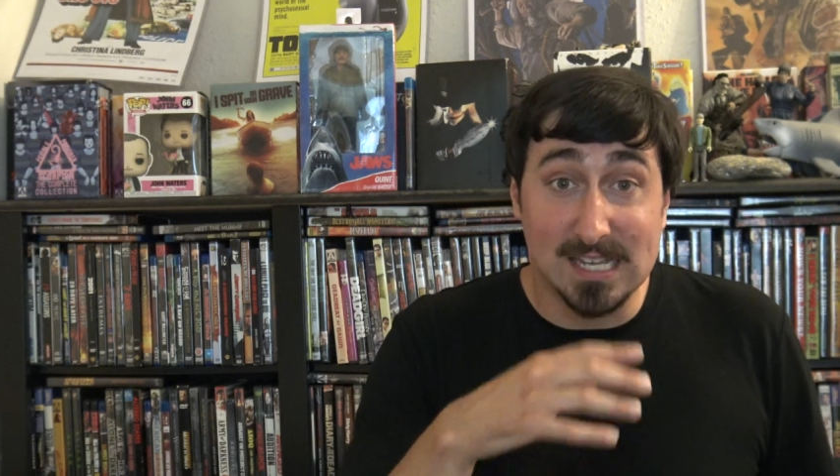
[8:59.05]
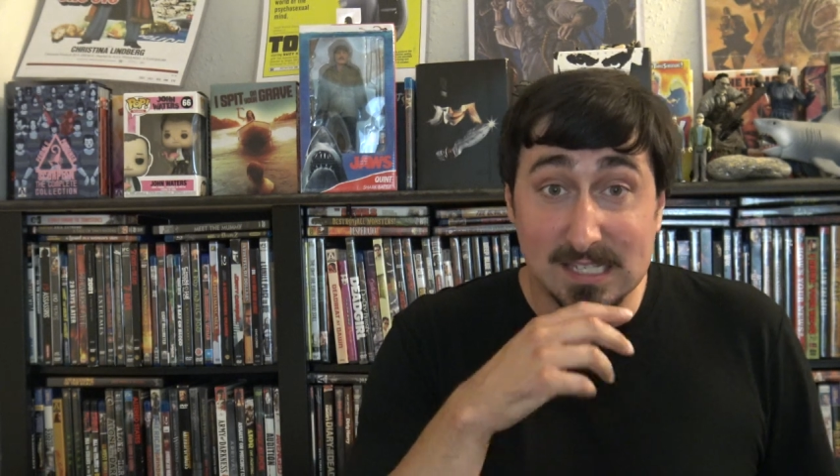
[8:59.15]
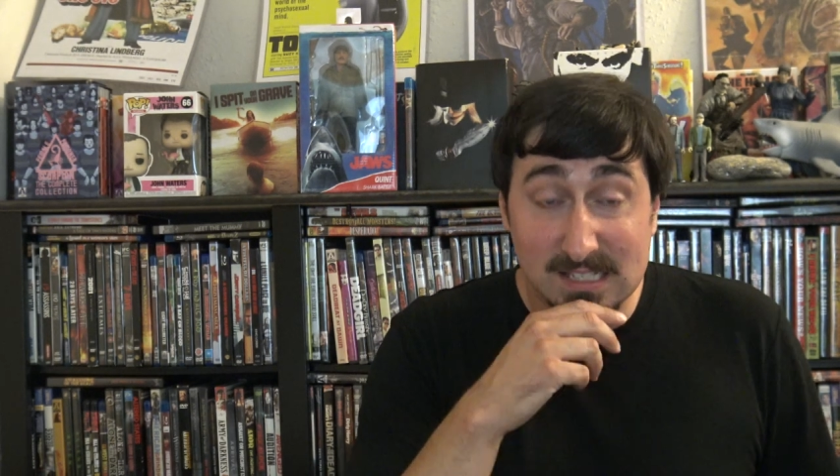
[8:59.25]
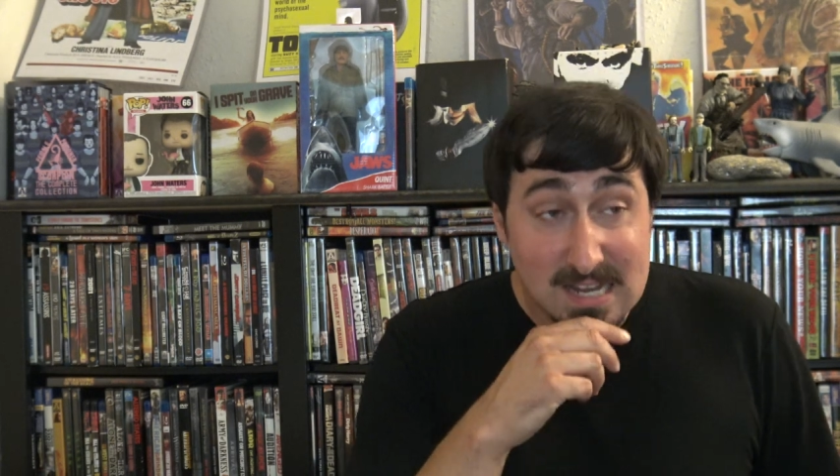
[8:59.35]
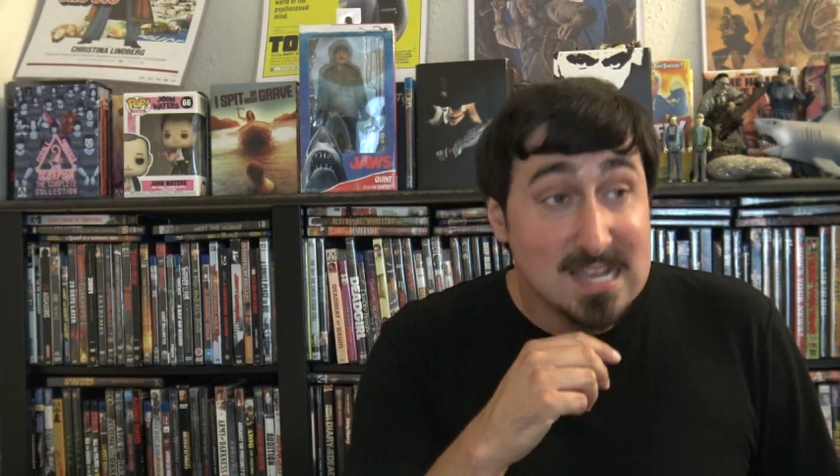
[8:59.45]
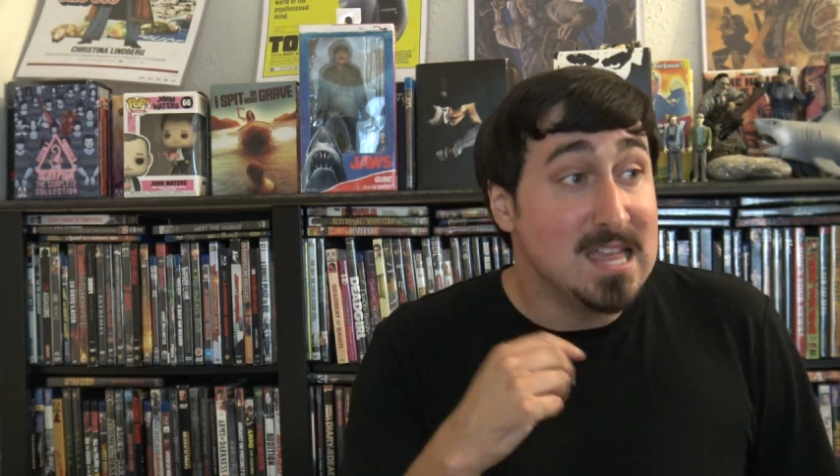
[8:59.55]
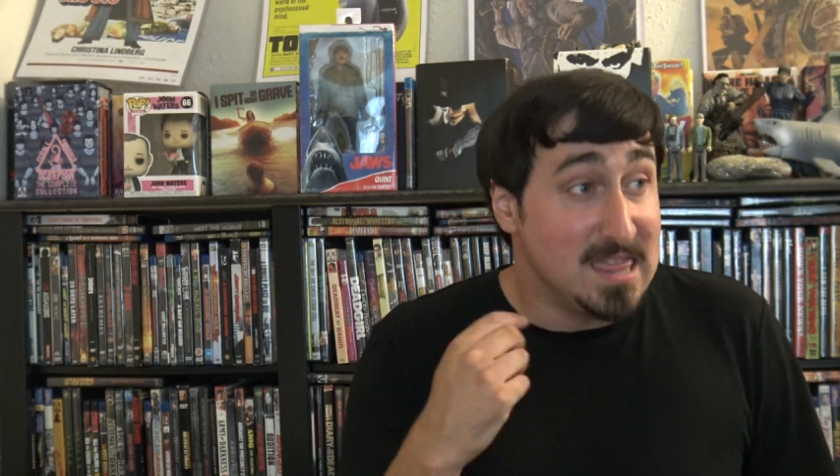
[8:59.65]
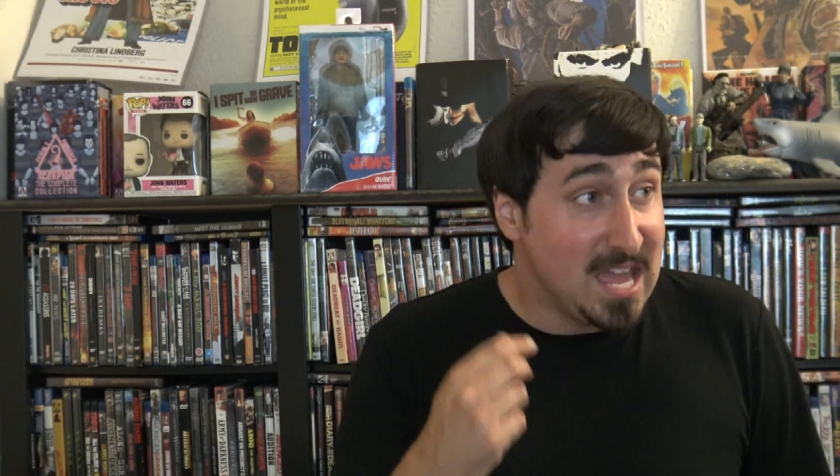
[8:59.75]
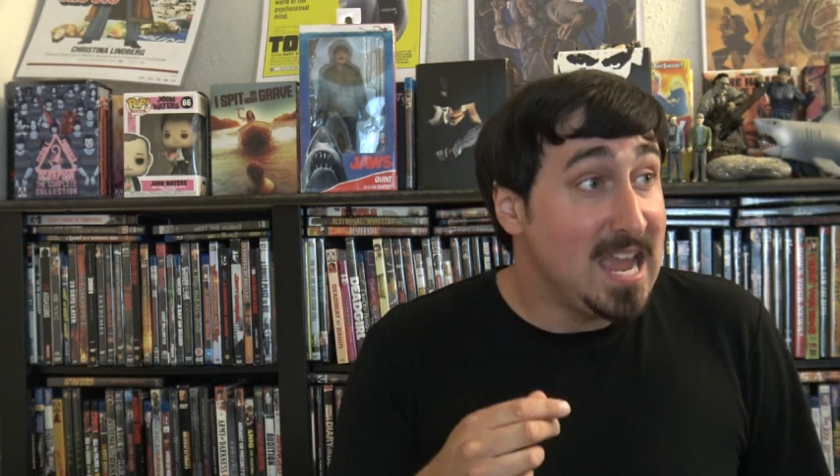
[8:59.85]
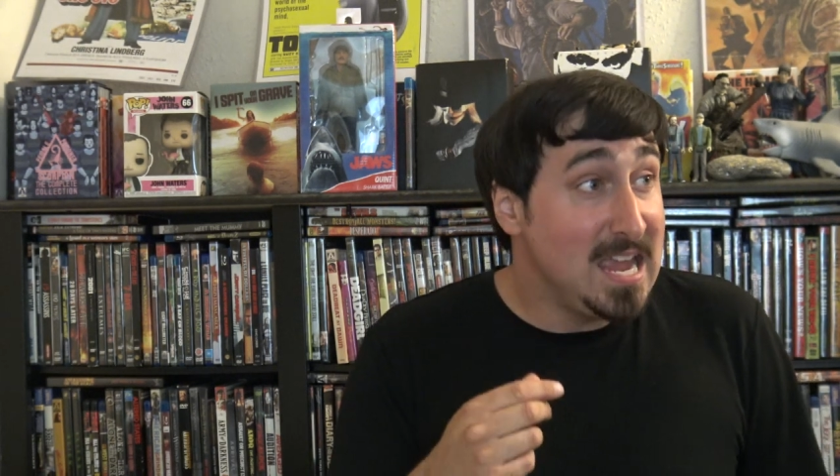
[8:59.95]
is
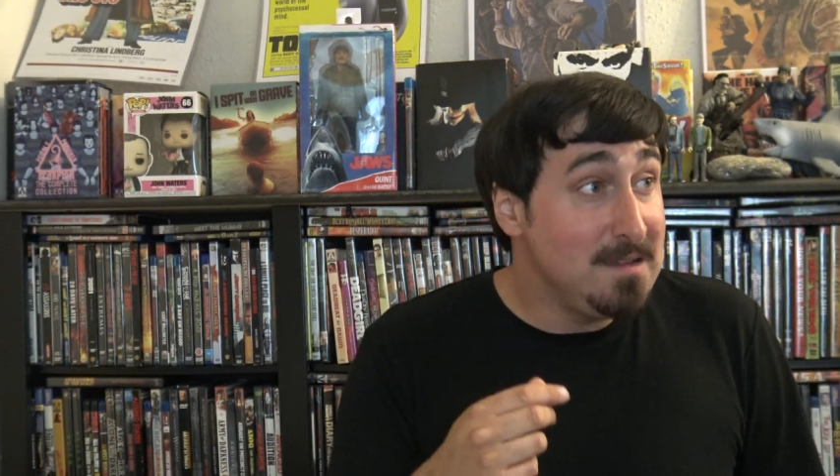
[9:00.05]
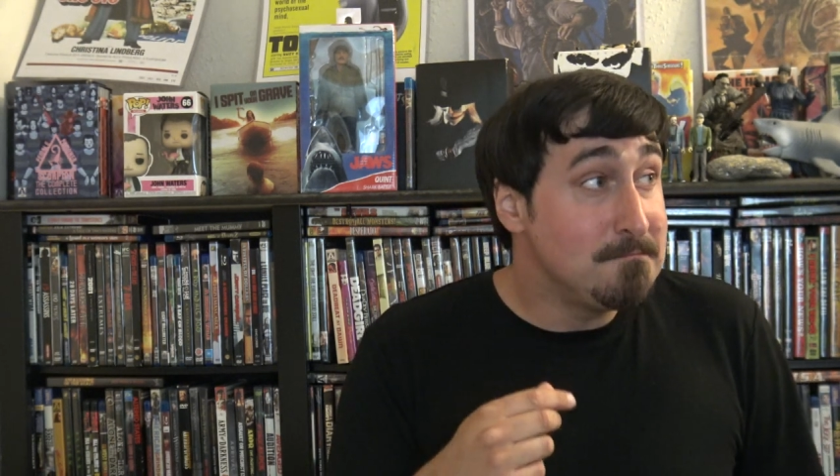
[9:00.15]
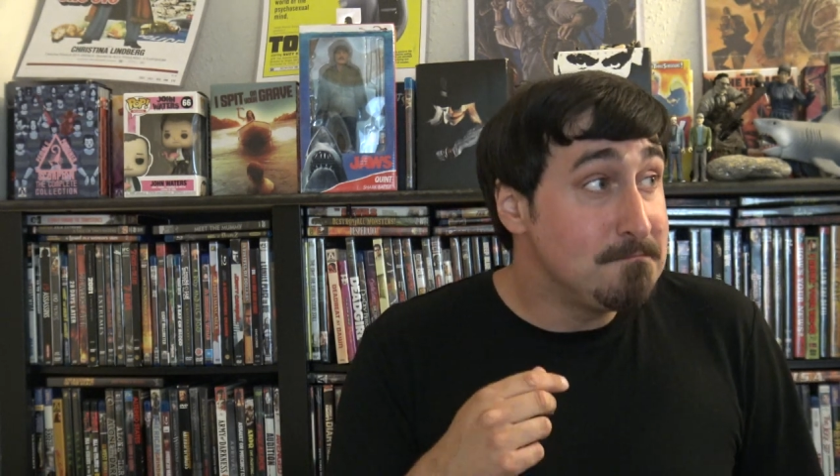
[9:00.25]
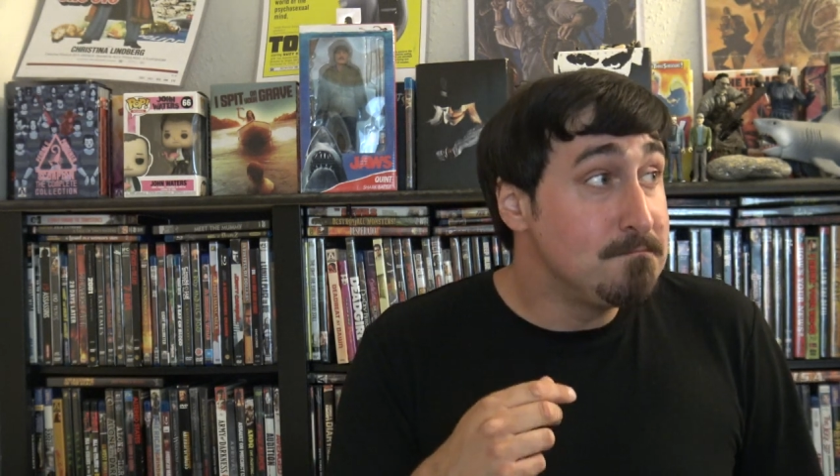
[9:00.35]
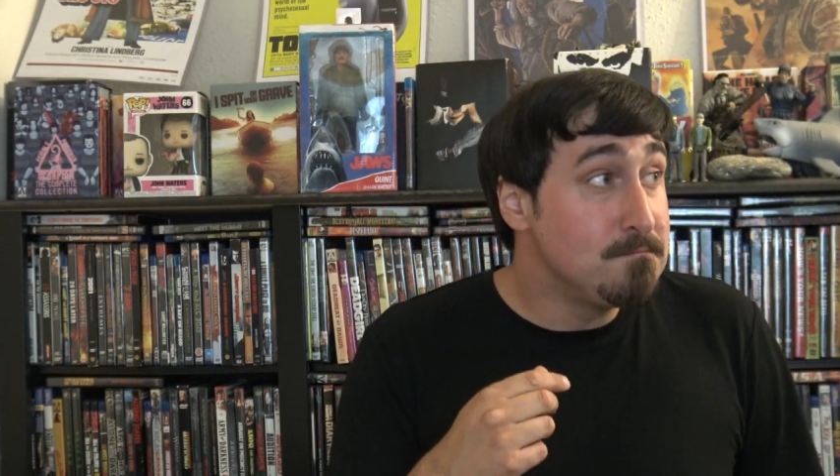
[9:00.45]
they